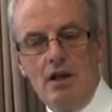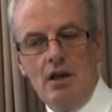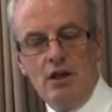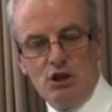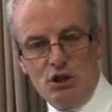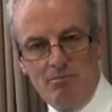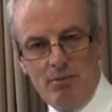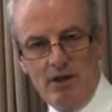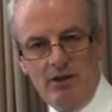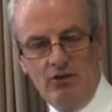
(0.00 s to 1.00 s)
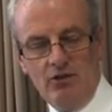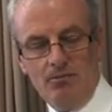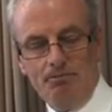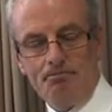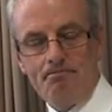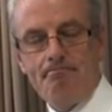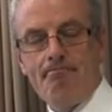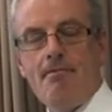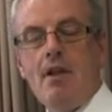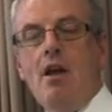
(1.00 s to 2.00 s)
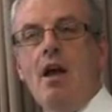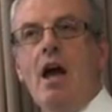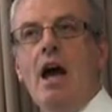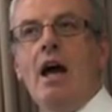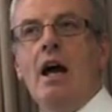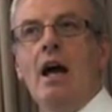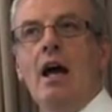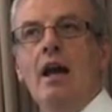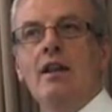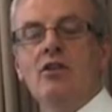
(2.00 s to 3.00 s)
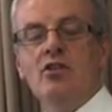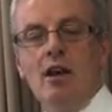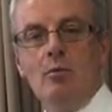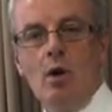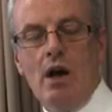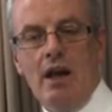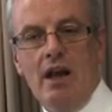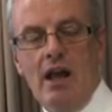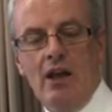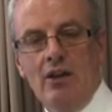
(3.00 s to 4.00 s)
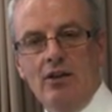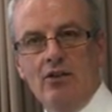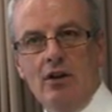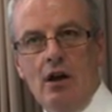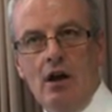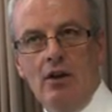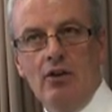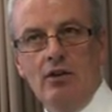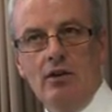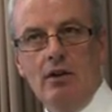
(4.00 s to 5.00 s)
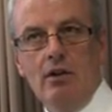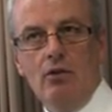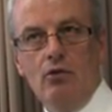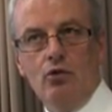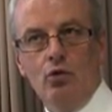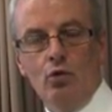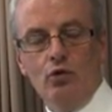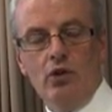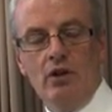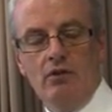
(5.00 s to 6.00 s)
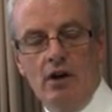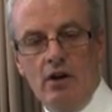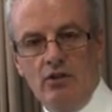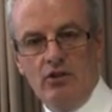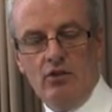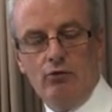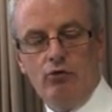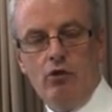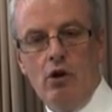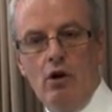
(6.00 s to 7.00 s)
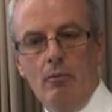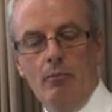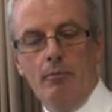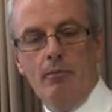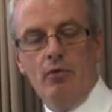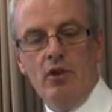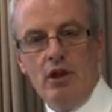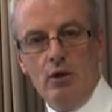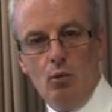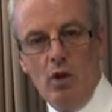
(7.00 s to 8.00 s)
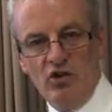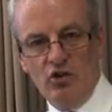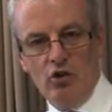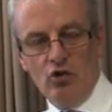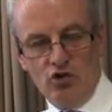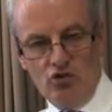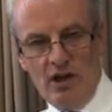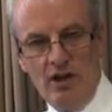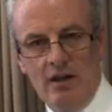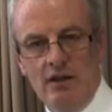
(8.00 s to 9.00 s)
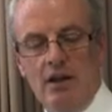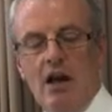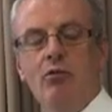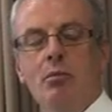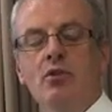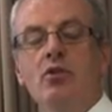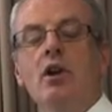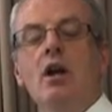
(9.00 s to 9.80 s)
English MPs, and the same way as I sought advice from the Western Australian government,